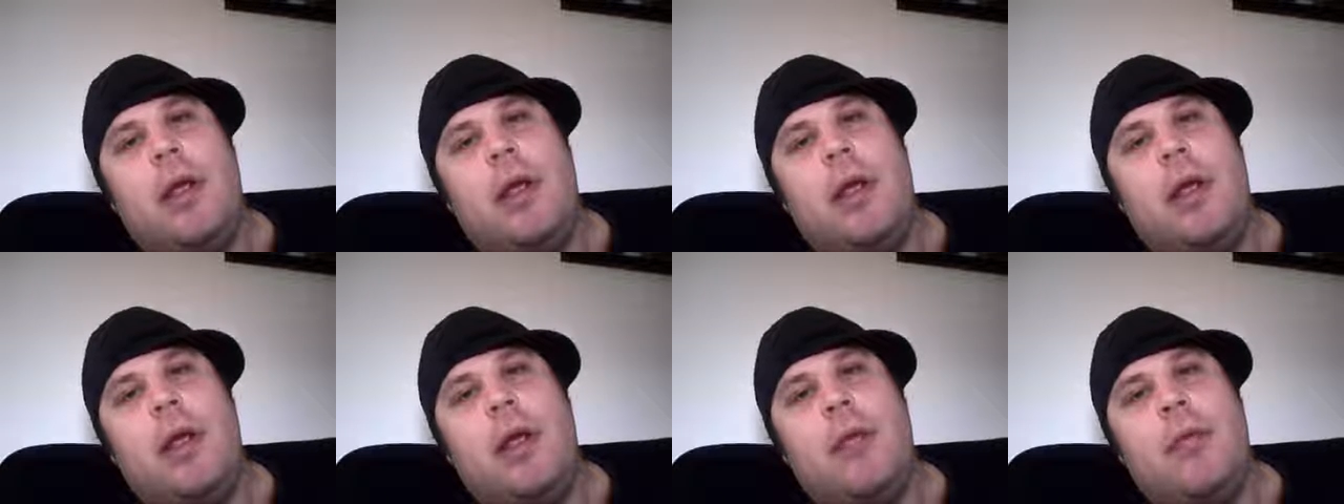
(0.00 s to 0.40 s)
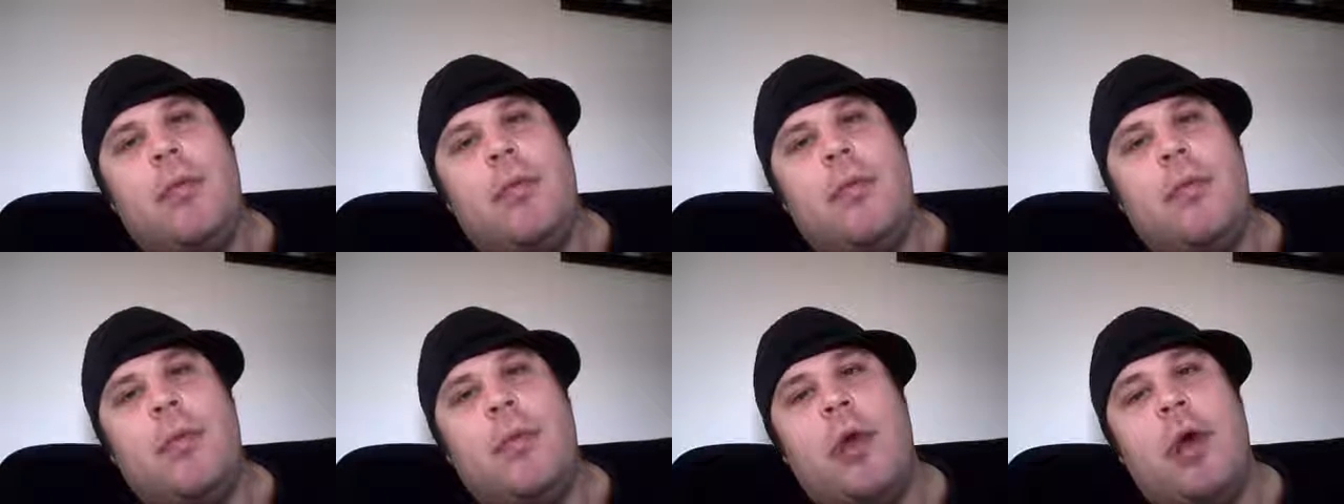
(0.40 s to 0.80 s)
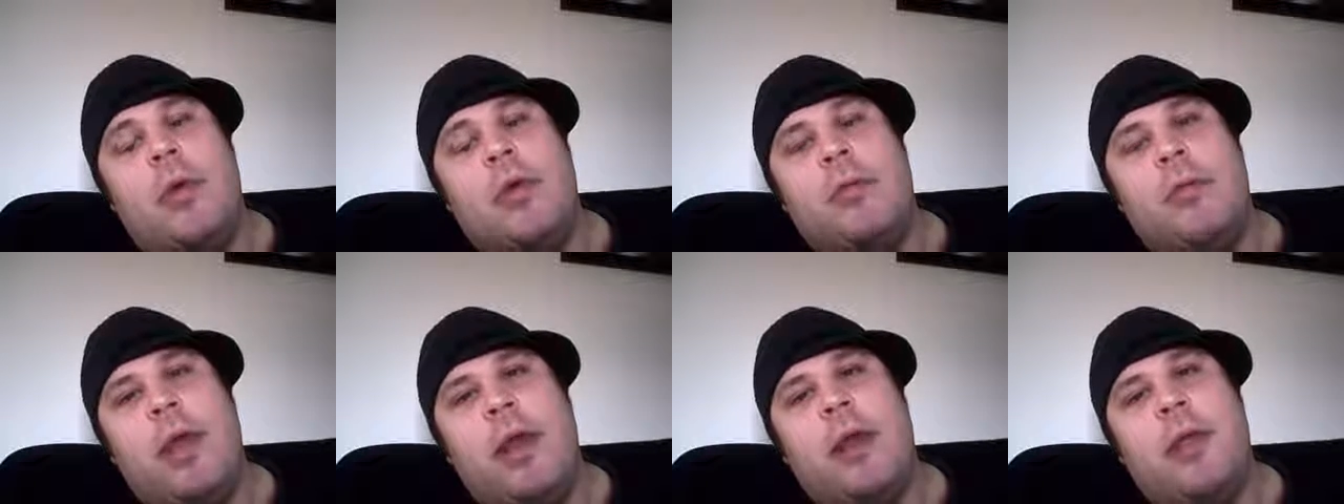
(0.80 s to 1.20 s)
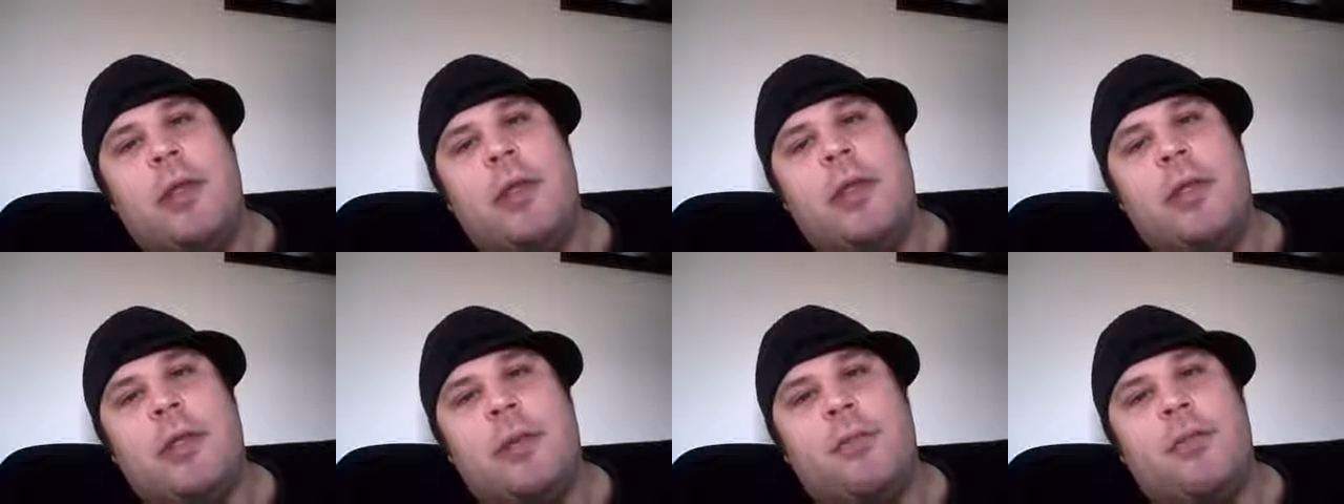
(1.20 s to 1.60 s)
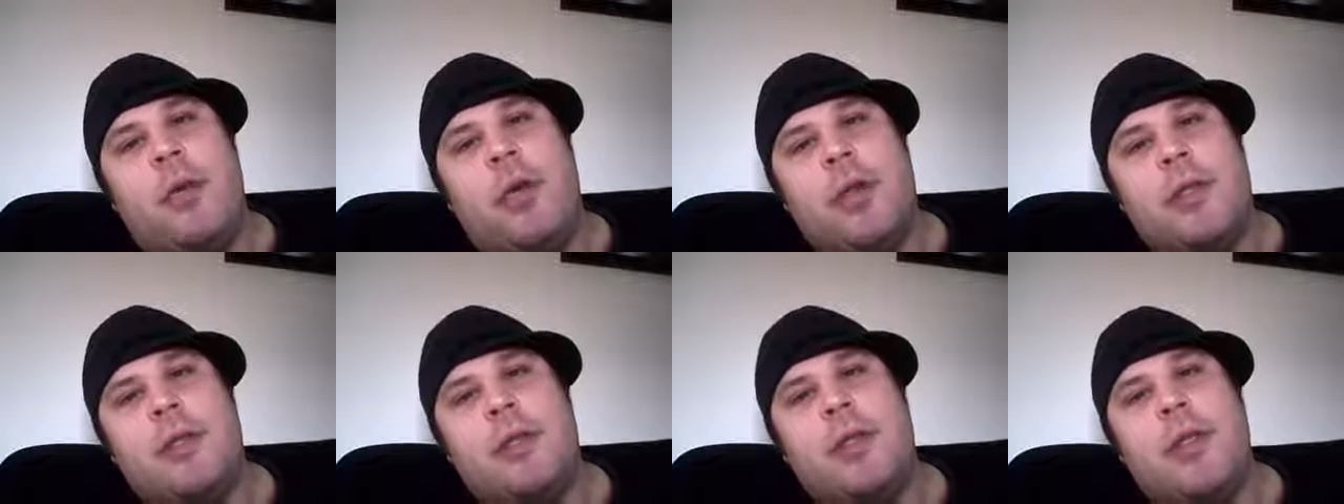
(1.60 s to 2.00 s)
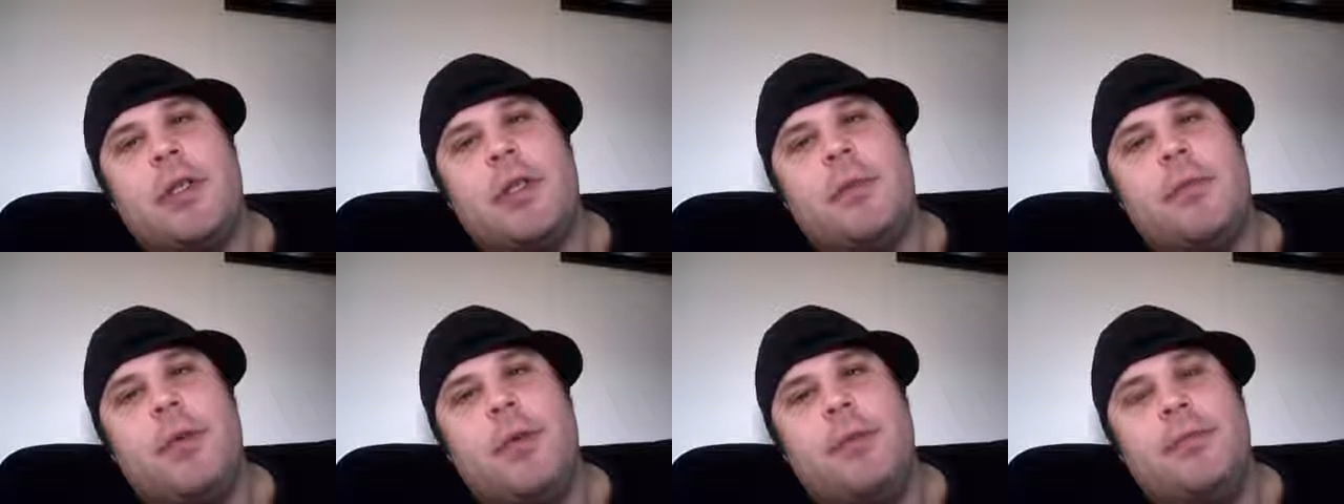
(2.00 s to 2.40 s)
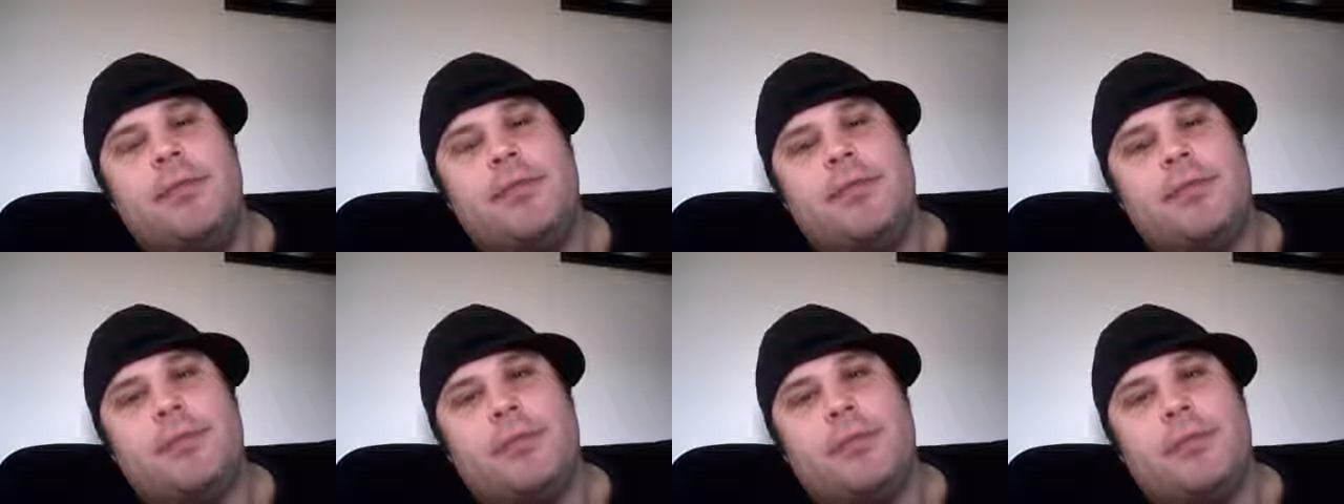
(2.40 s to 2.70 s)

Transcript: I was pleasantly surprised with this one.